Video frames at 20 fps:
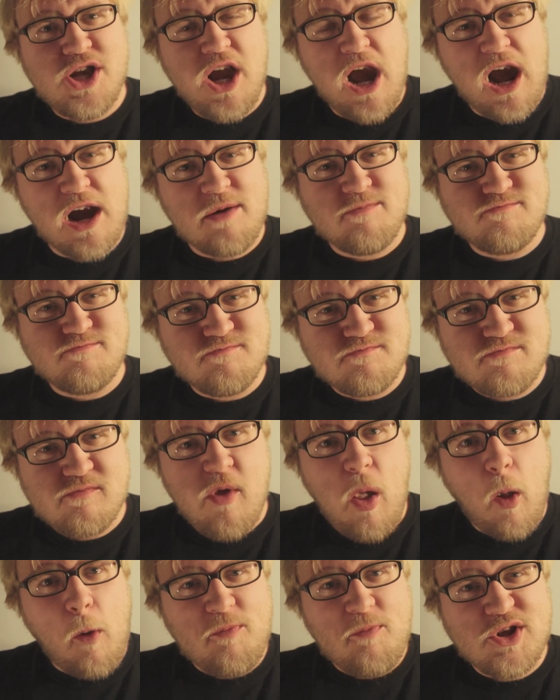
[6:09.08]
Yeah,
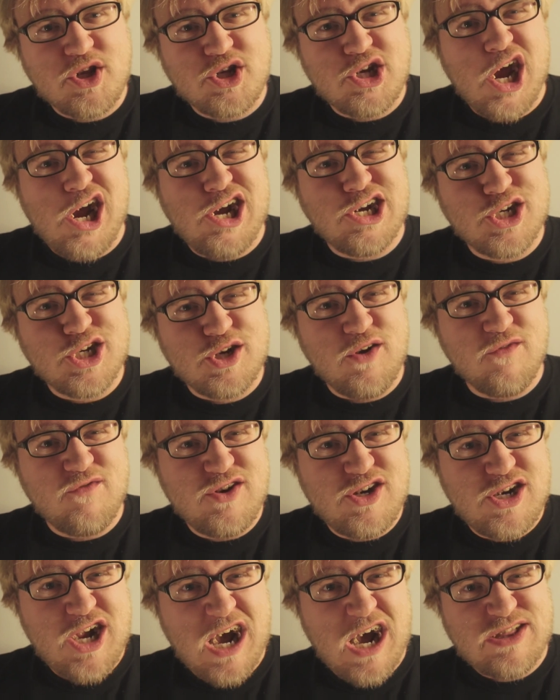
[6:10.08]
the taste
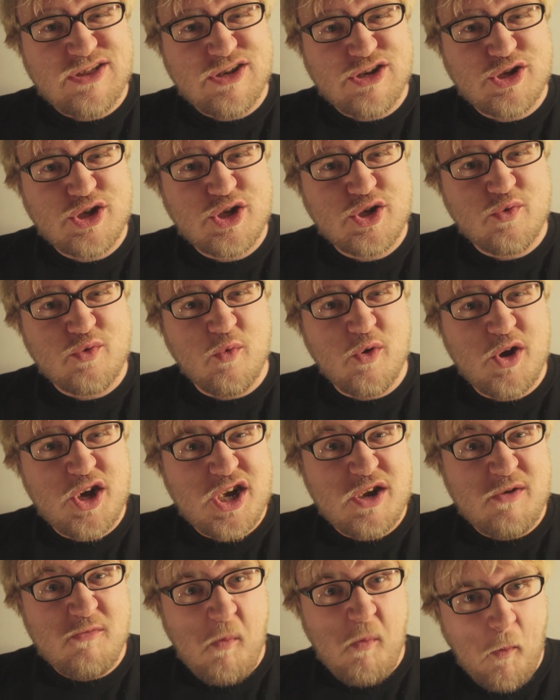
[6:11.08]
of death is
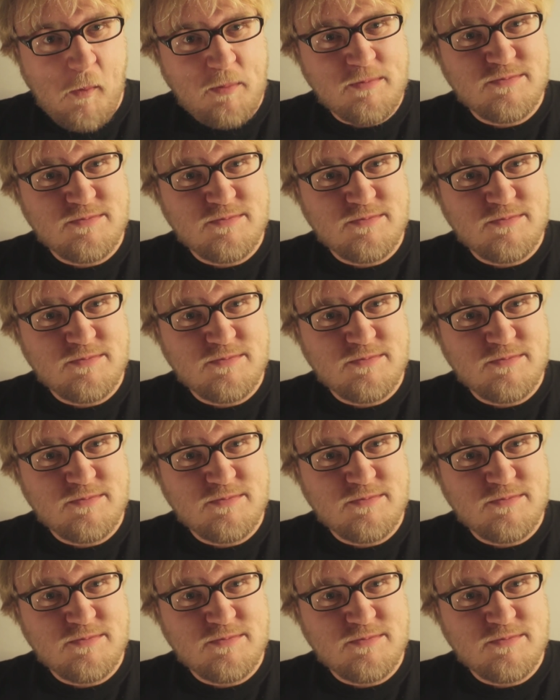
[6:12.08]
sweet.